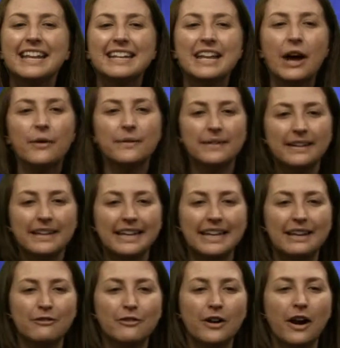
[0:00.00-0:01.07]
Now,
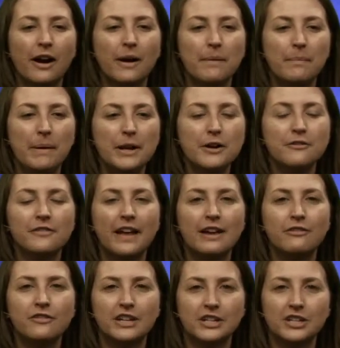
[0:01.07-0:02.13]
for our butterfly
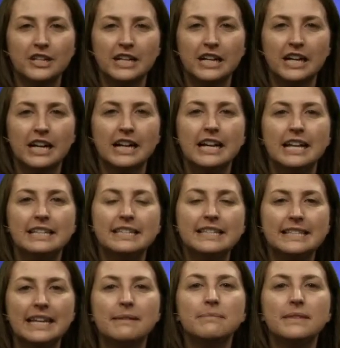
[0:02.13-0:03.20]
fish here, it's the
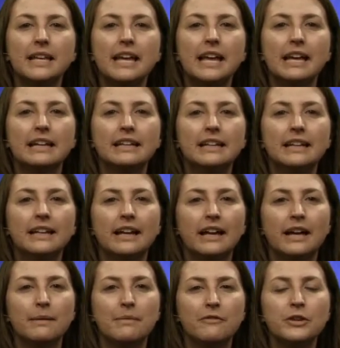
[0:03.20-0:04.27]
same thing.
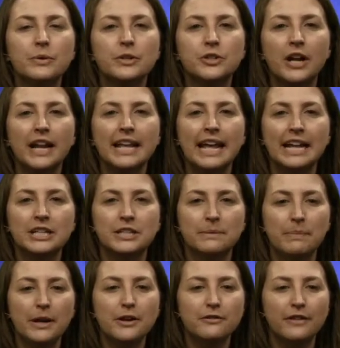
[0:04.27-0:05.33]
Um, if you were trying to catch the
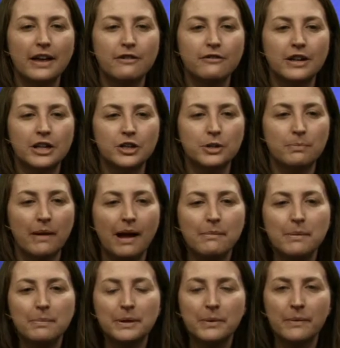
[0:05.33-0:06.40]
butterfly fish, you
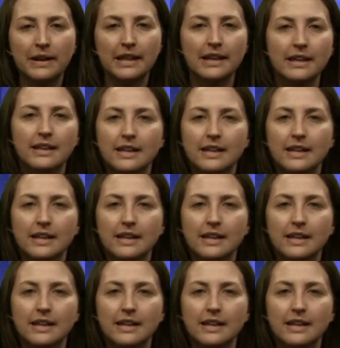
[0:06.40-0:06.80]
probably want to